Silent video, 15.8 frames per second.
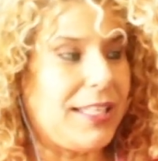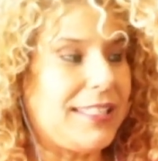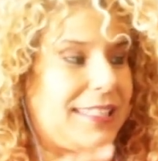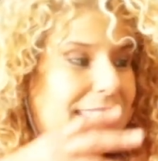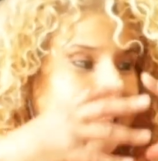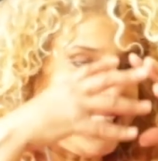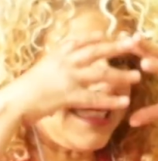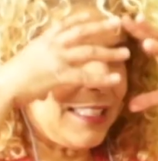y él
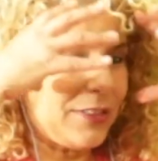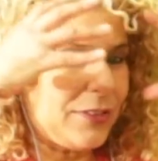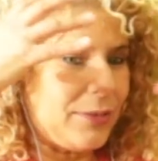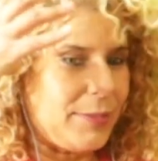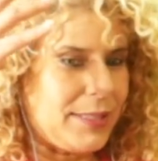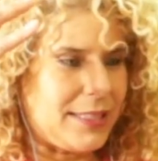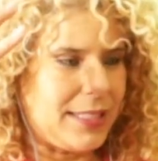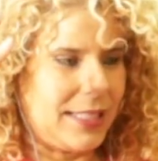está tratando de
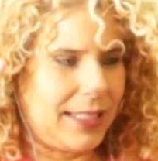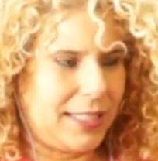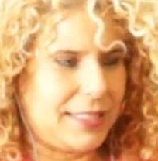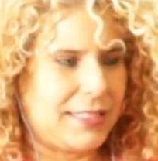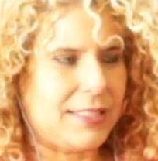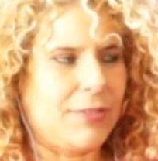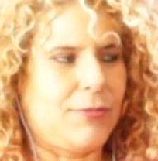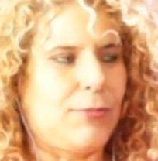
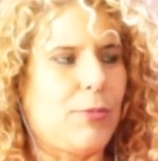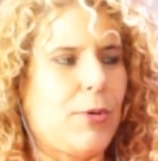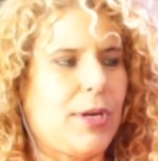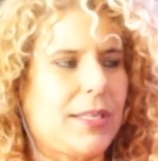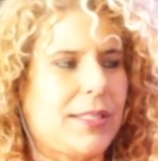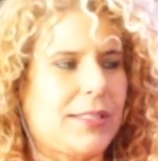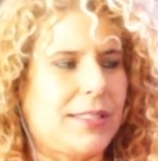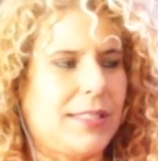mantenerse
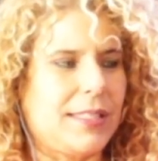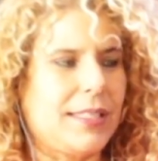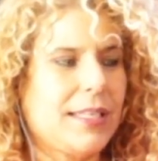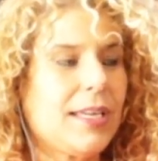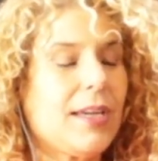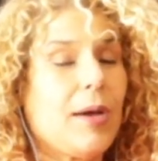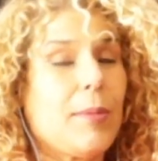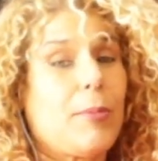fuerte
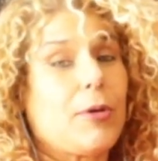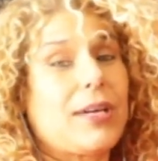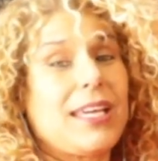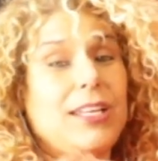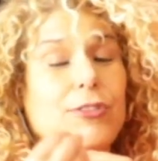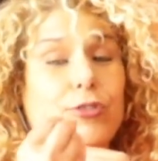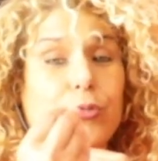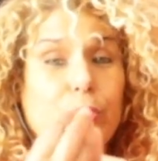porque
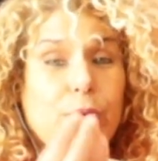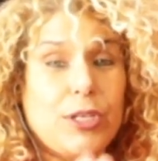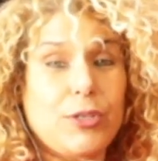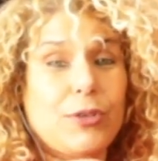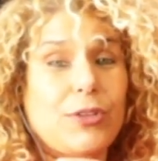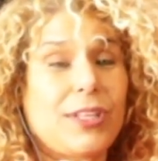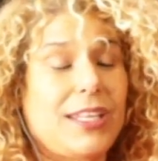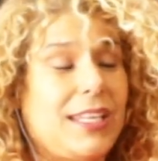el
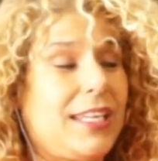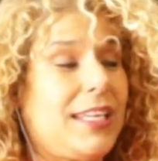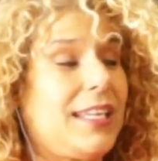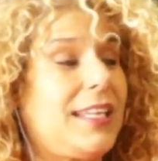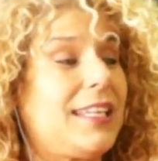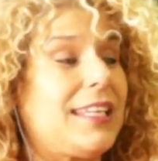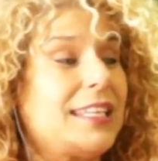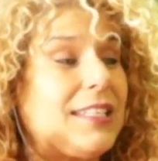sueño de
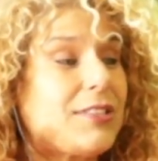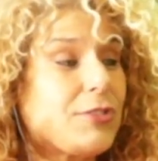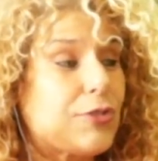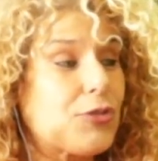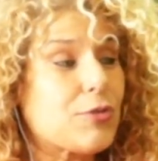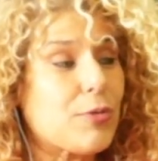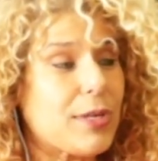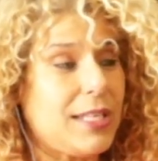él, his
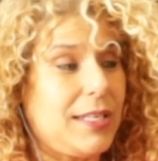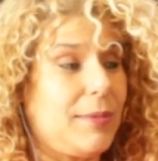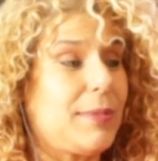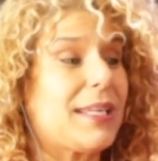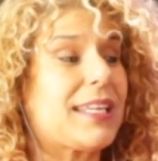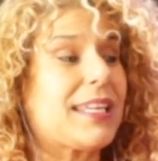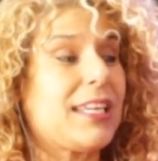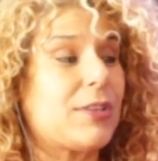
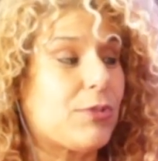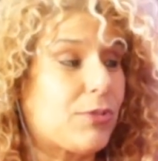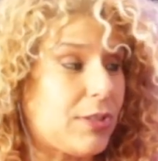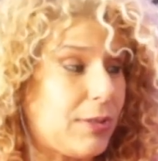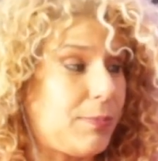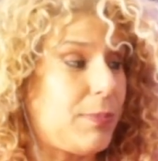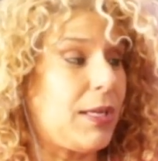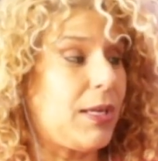dream, es que ellos
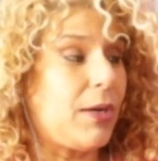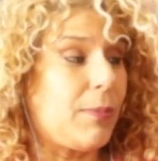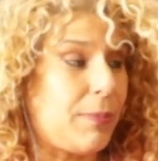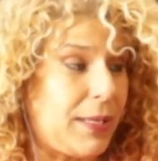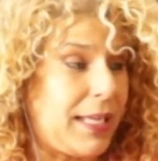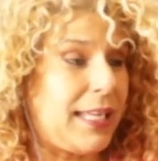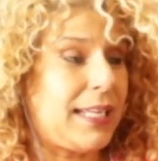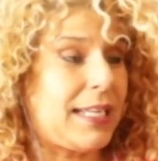se
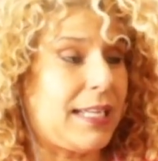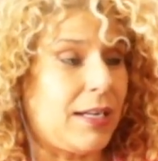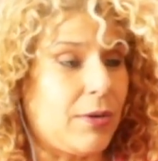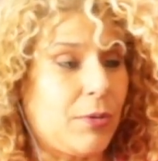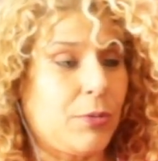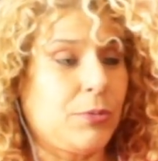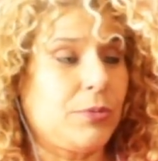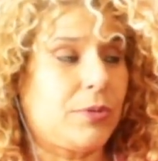envejezcan
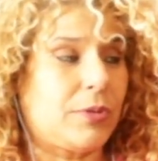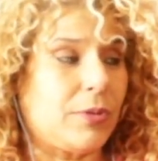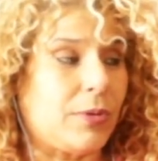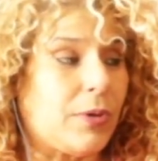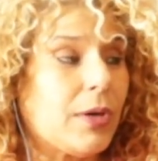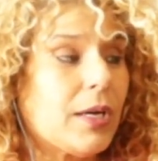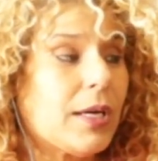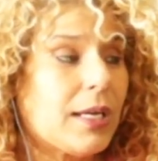
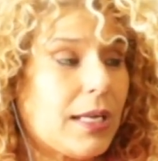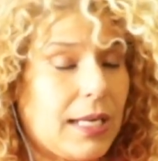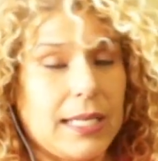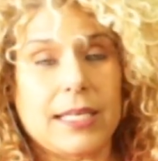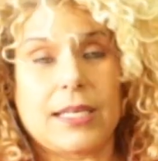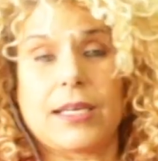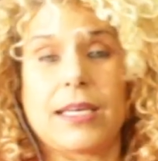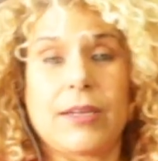juntos.
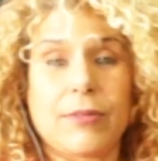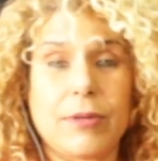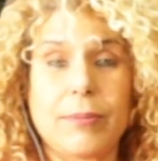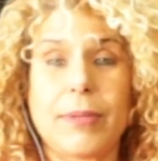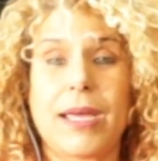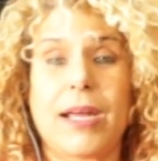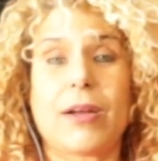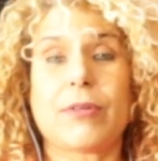Like every
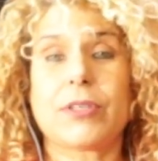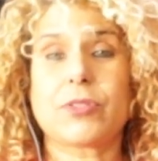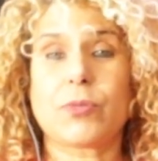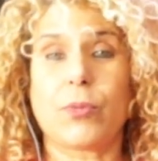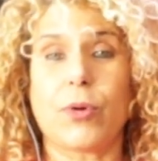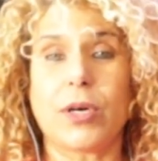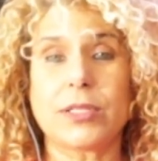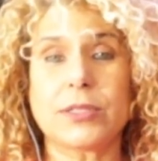marriage
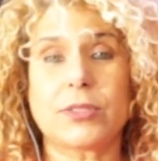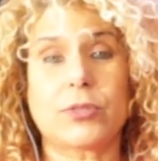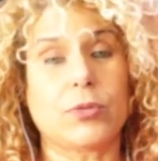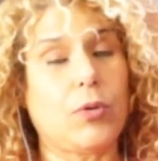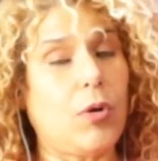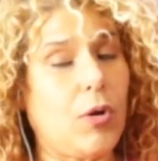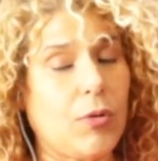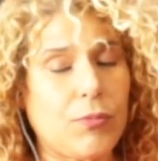wants
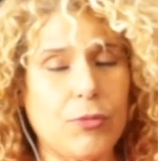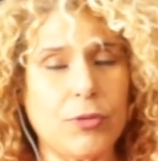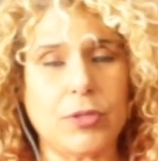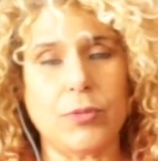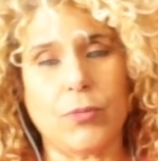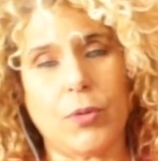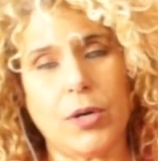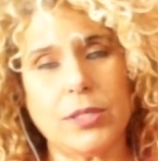to,
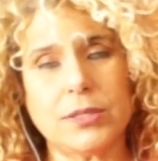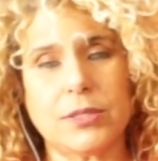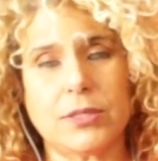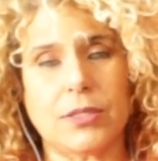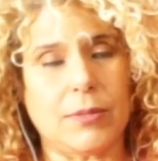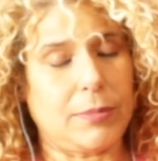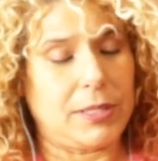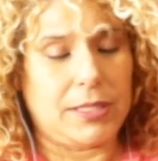hopefully wants.
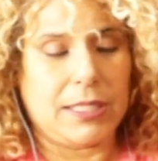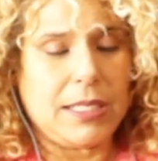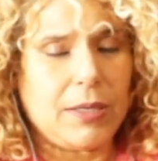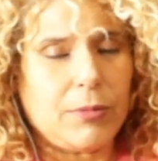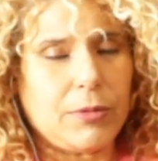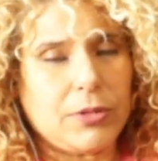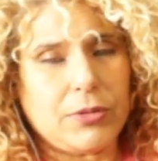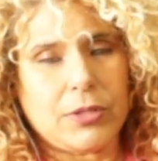I mean, yeah,
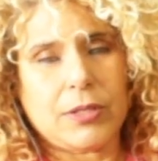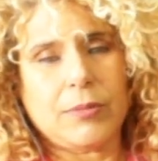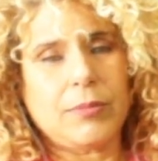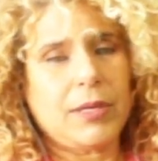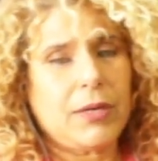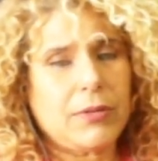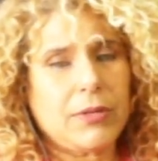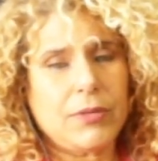when you get
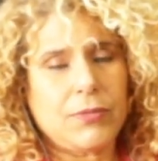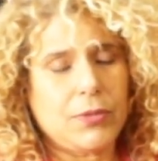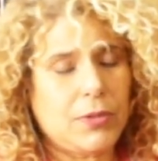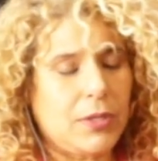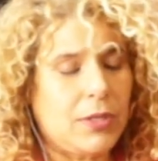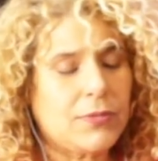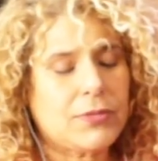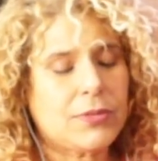married, if you
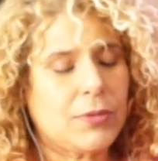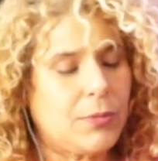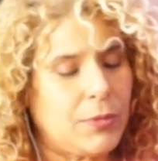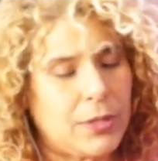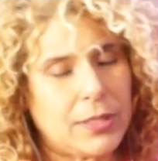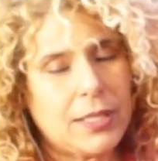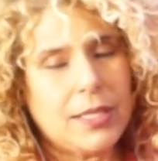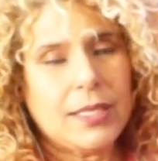love
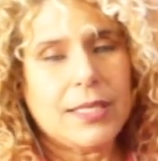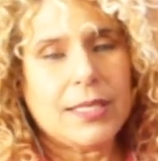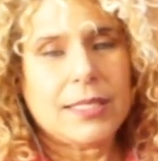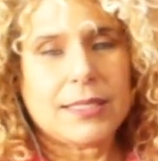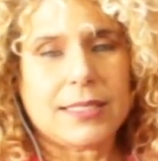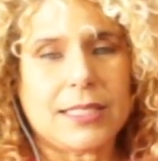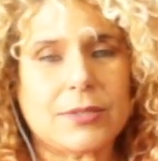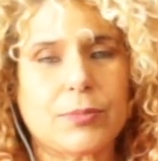someone,
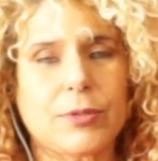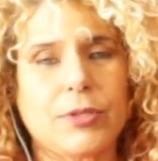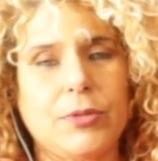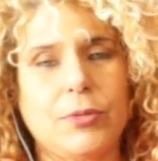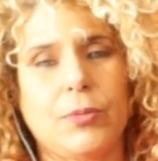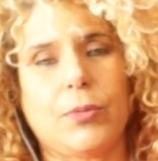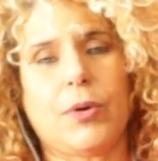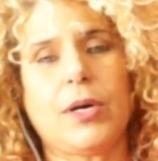that's what
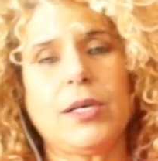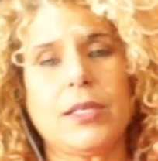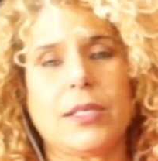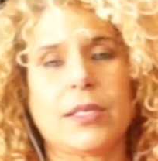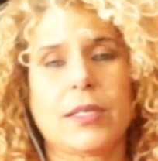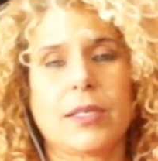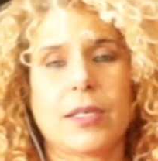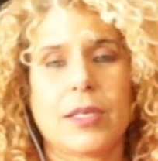you want.
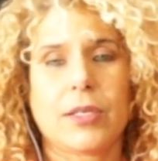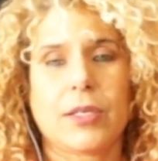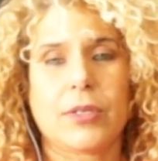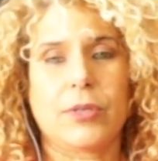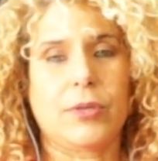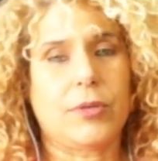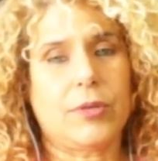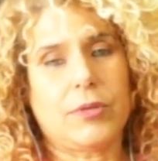
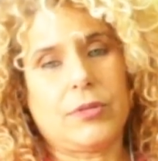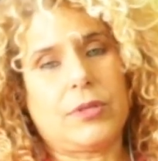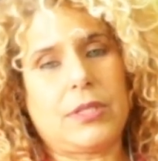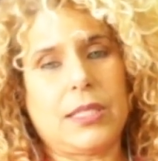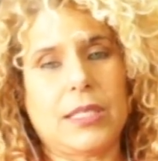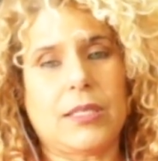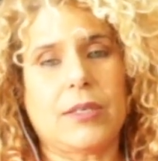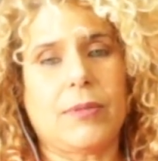You don't
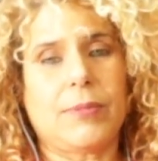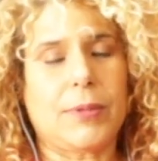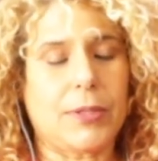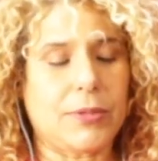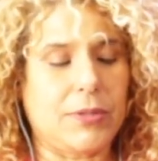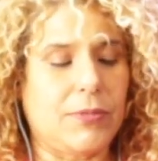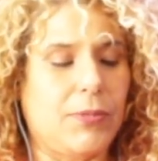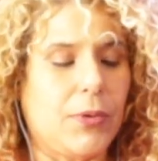think
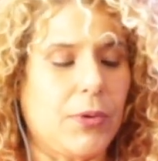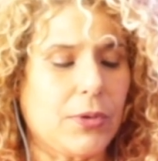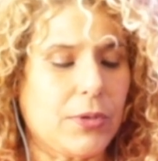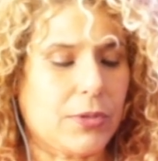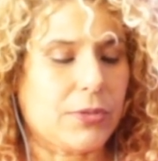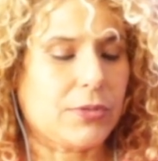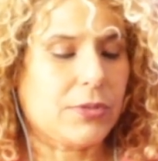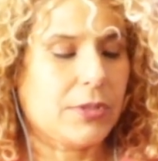about
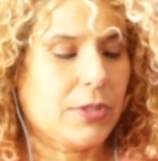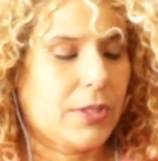divorce.